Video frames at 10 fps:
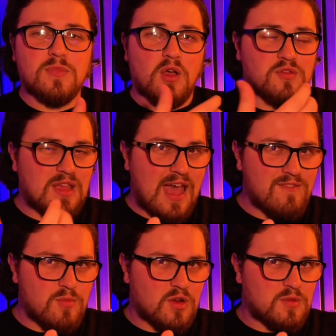Obviously
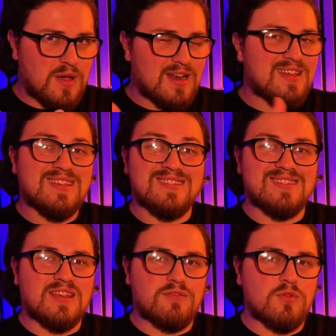everybody's palate is
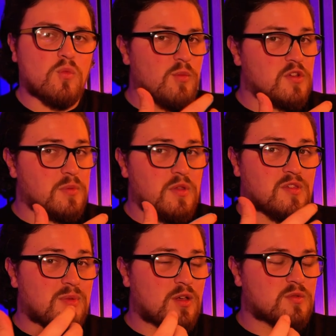different. You might smoke this
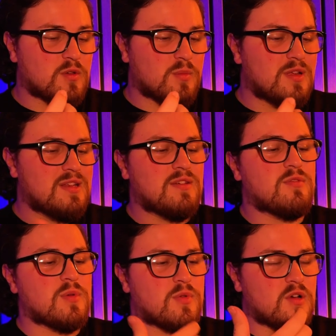and pick up something completely
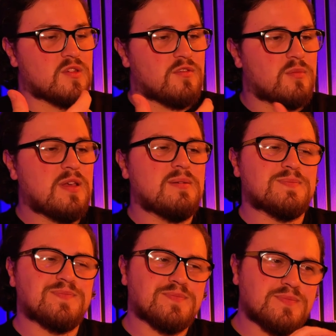different, but personally for me,
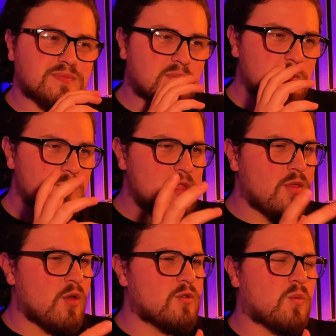
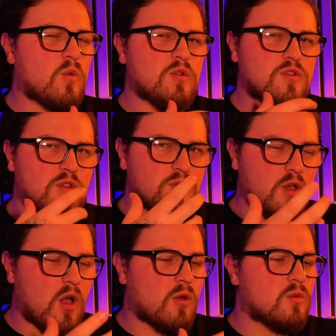those woods, those
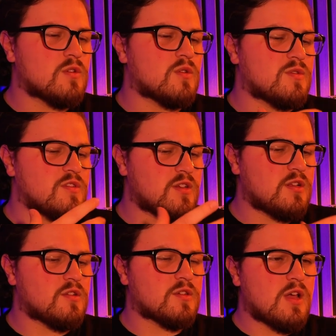oaks, those
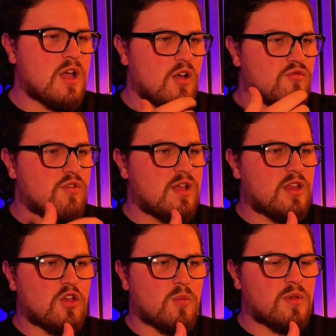cedars are
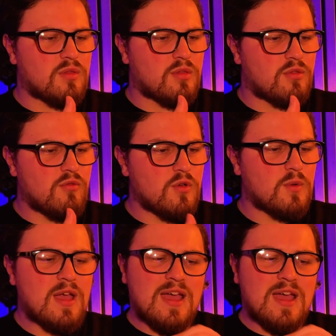really coming through.